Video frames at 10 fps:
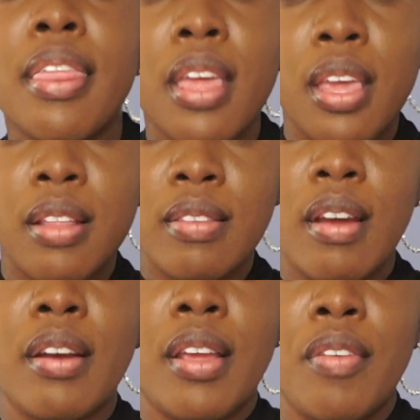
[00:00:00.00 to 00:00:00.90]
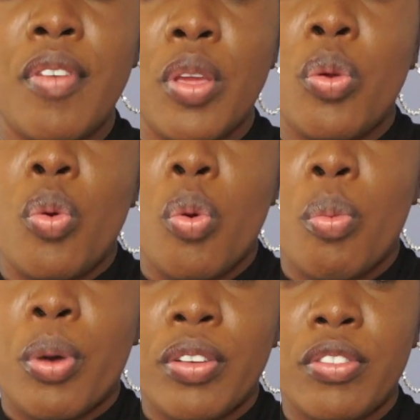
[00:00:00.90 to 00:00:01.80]
think it's not giving you
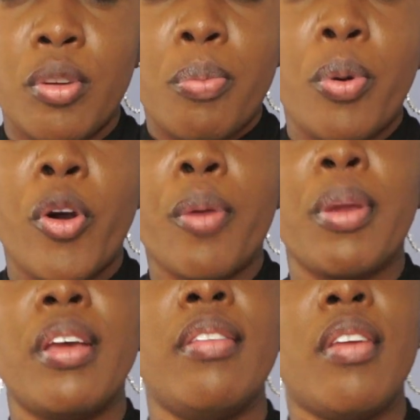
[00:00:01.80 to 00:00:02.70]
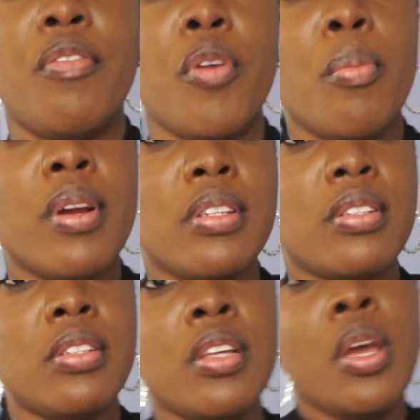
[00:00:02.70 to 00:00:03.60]
much support, because if your
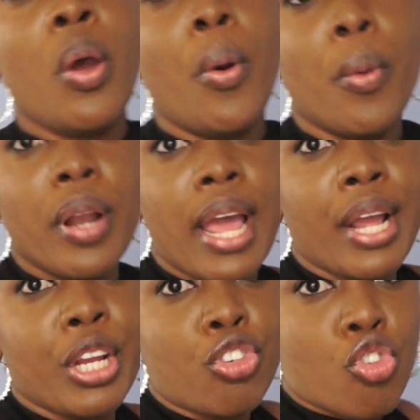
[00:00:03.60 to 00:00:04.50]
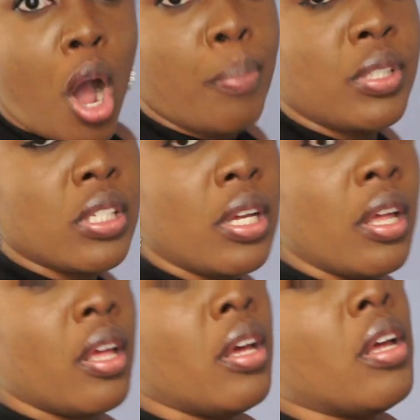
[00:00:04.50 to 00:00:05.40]
breasts were like dropped,
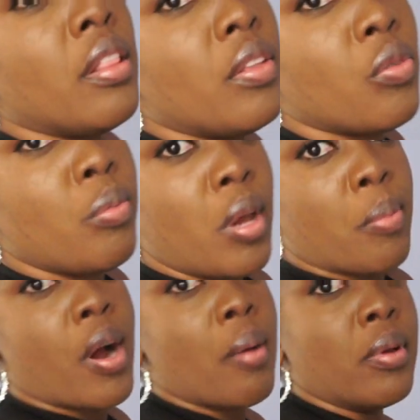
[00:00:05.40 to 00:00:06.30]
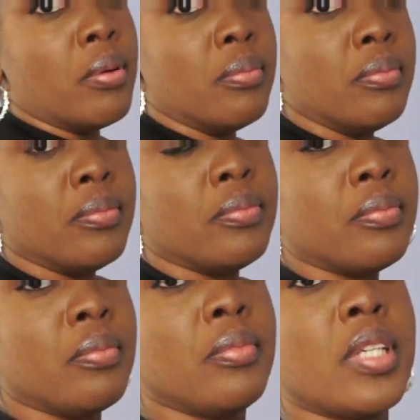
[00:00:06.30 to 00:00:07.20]
this would be a problem,
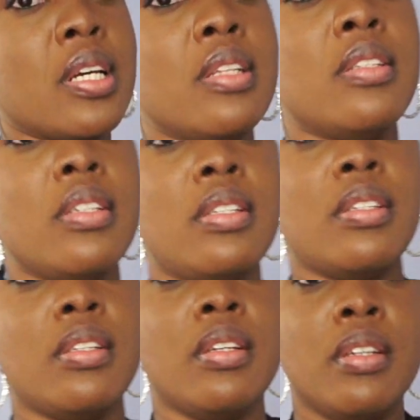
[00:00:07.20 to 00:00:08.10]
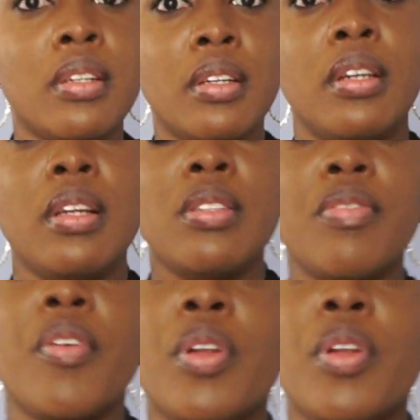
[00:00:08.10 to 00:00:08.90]
because it's very